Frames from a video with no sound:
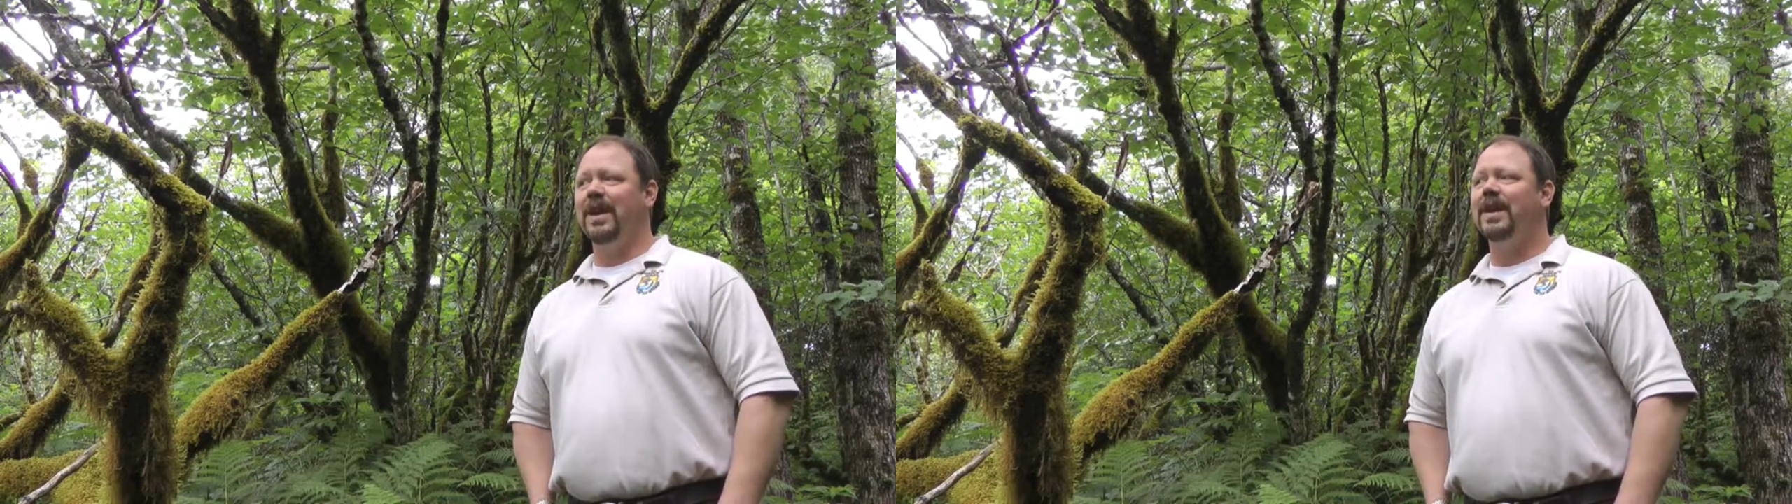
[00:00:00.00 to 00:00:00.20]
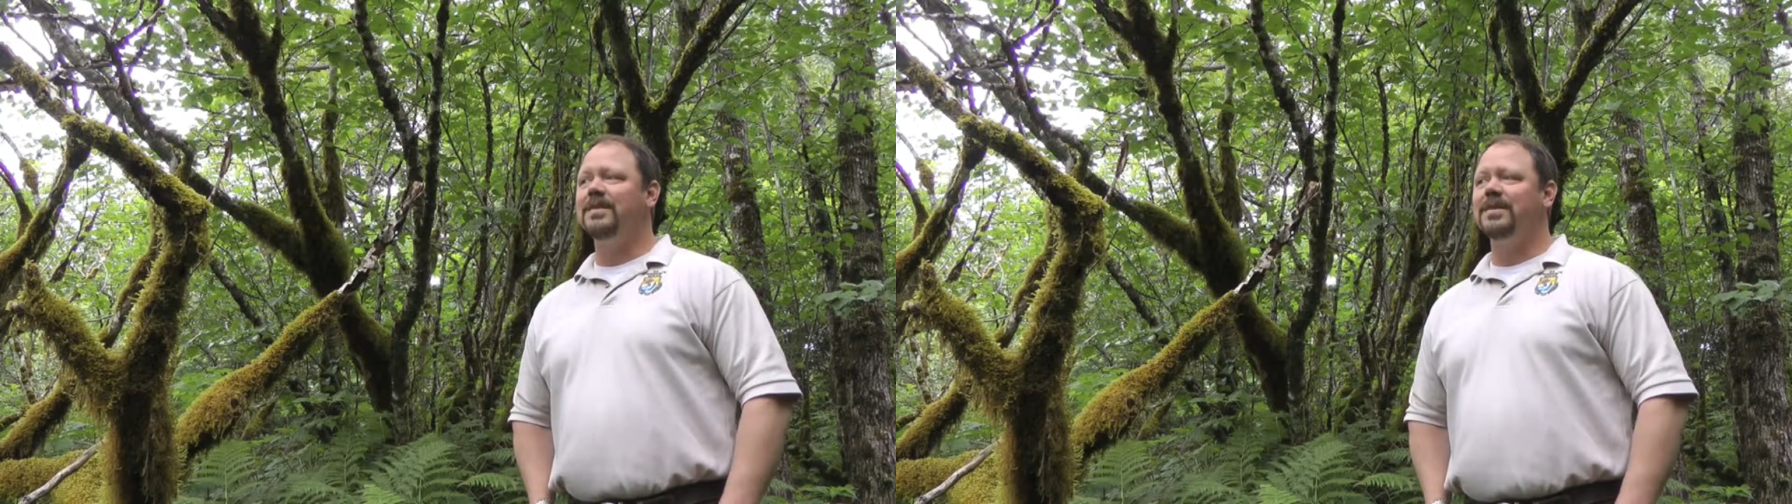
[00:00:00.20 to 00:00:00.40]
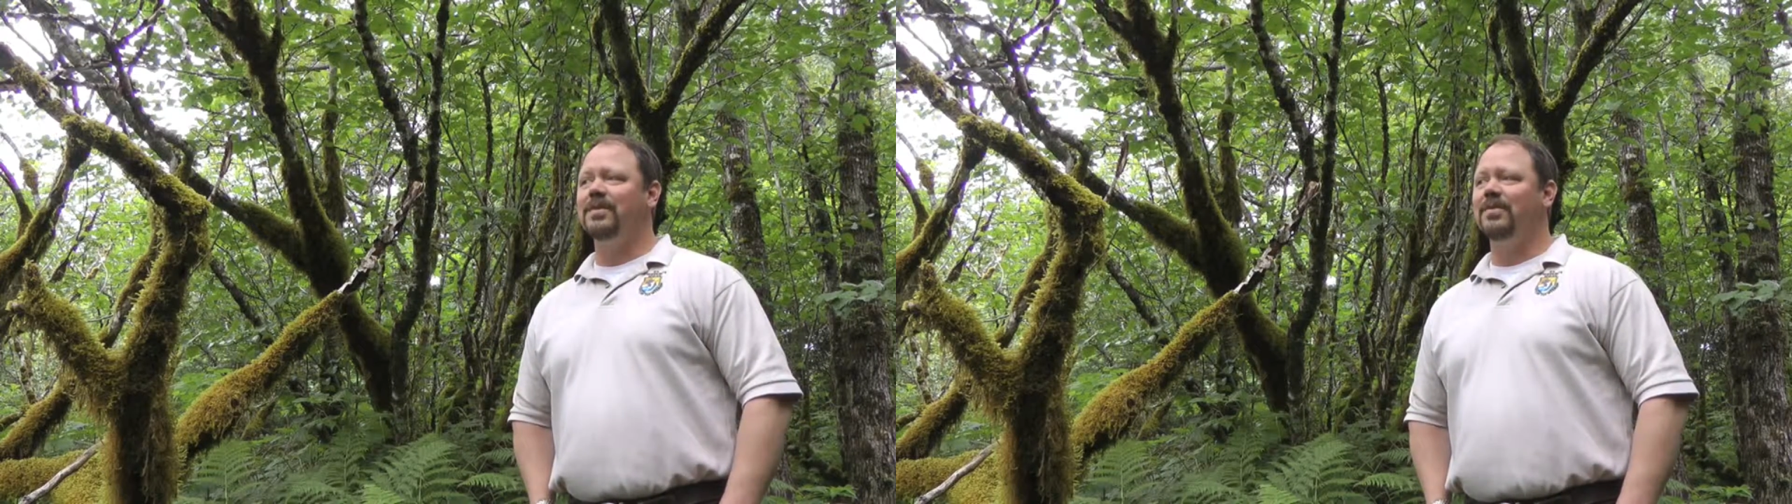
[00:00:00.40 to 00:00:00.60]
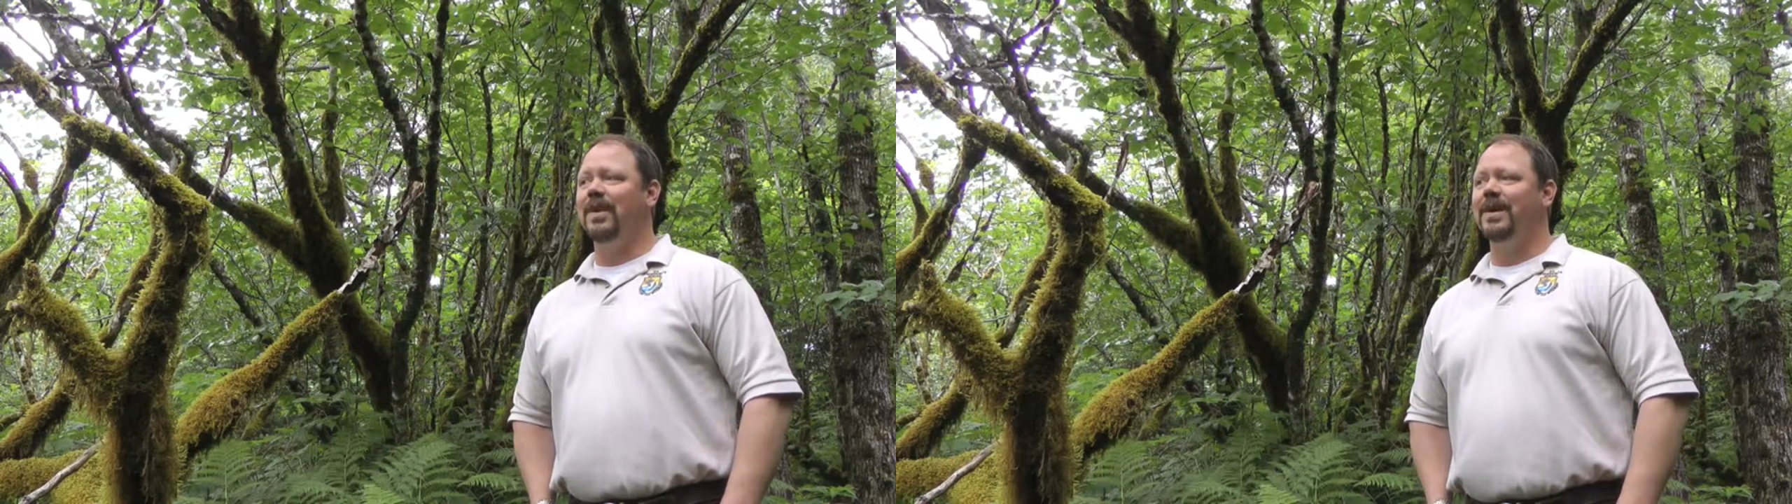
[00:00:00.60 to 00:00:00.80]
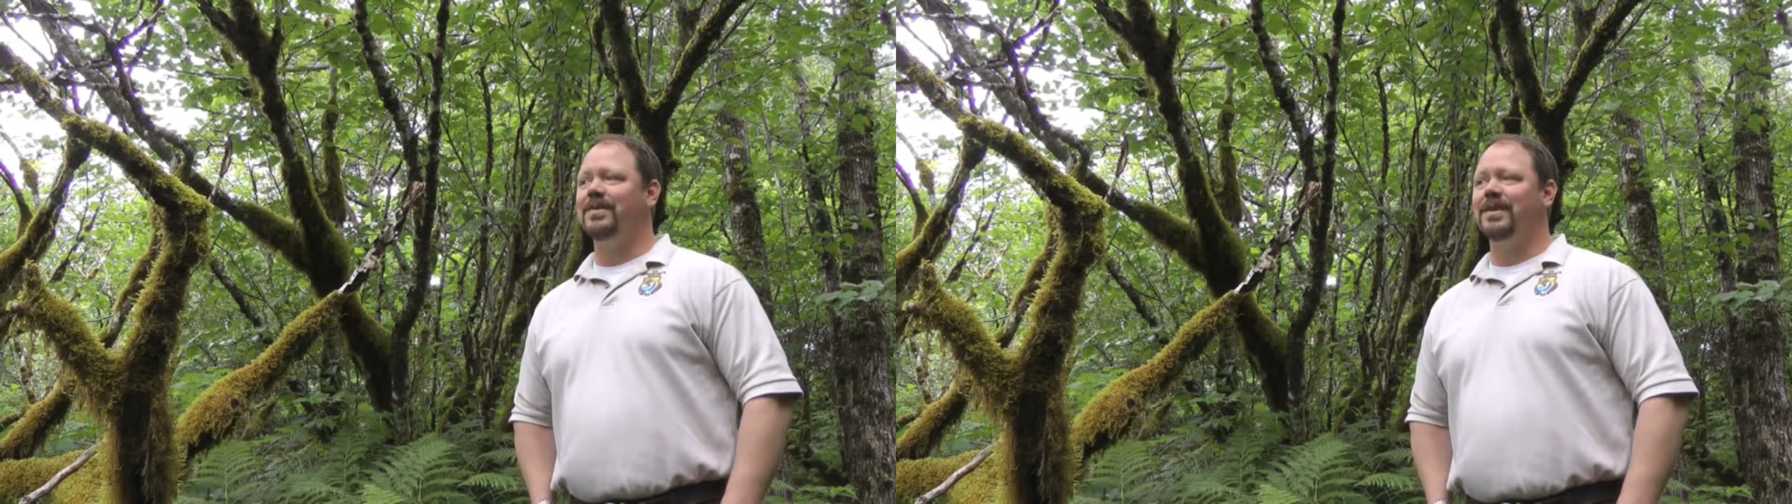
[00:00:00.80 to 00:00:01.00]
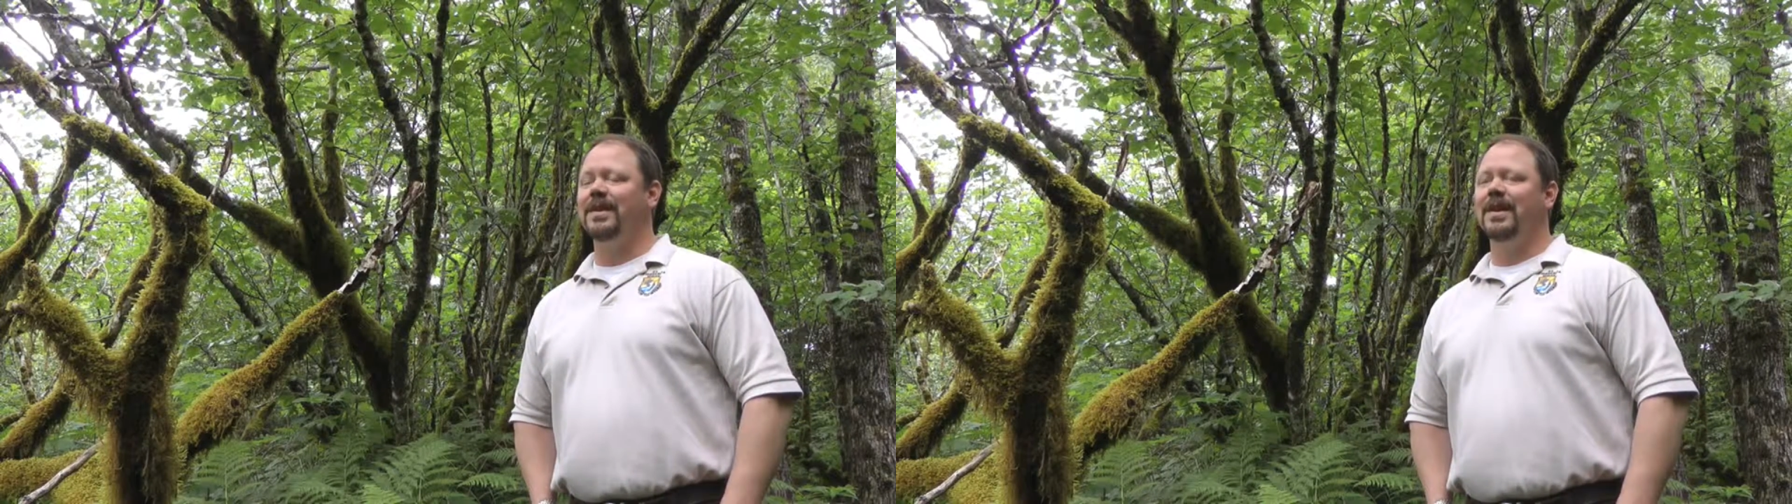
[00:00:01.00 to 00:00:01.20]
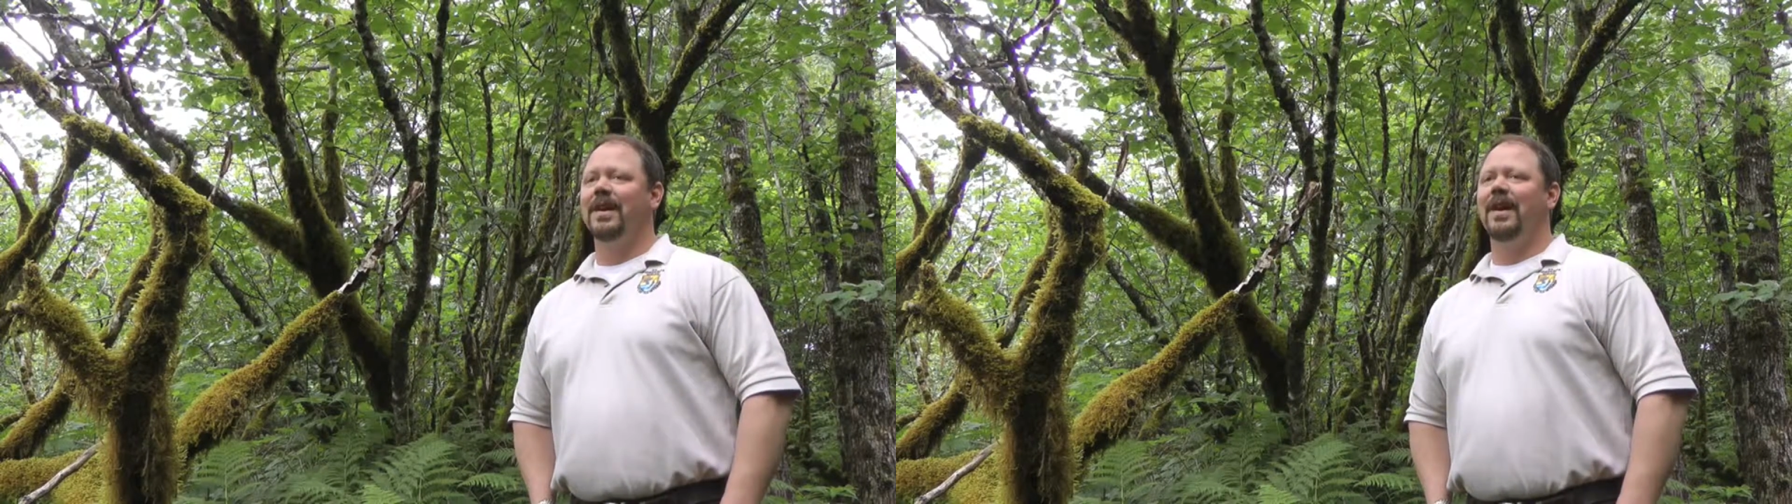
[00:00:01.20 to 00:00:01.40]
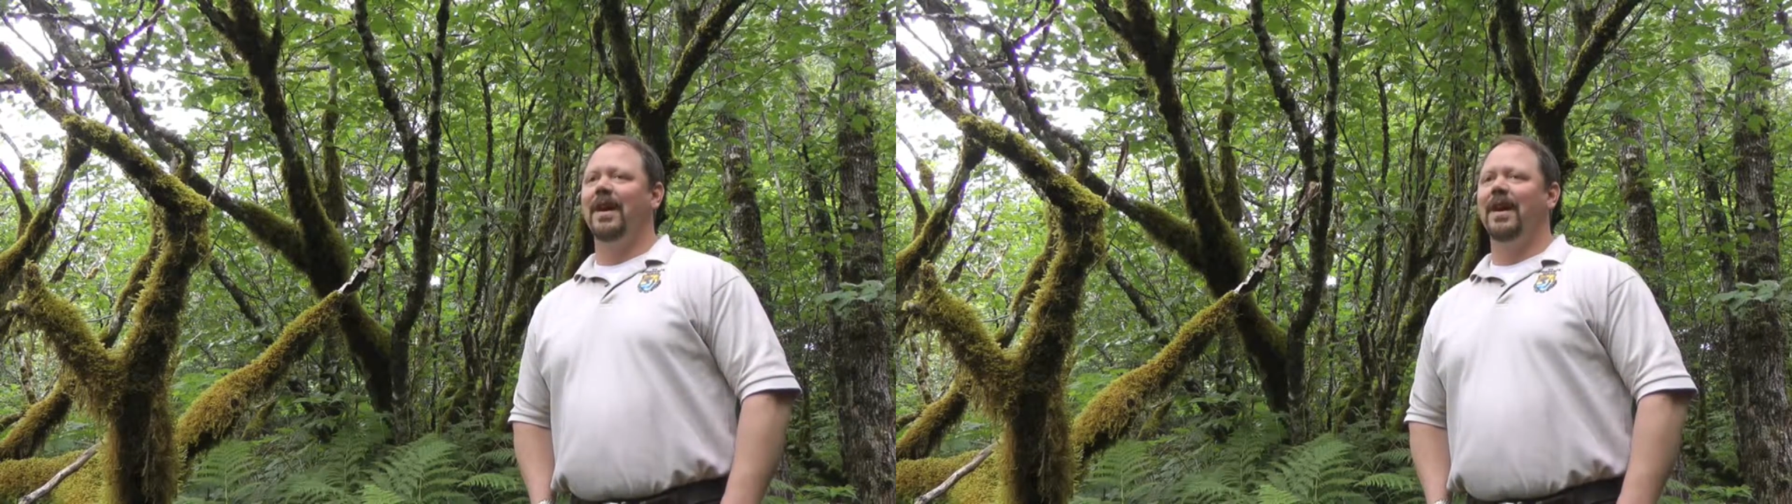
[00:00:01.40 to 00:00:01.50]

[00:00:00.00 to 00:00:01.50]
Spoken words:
unique situation.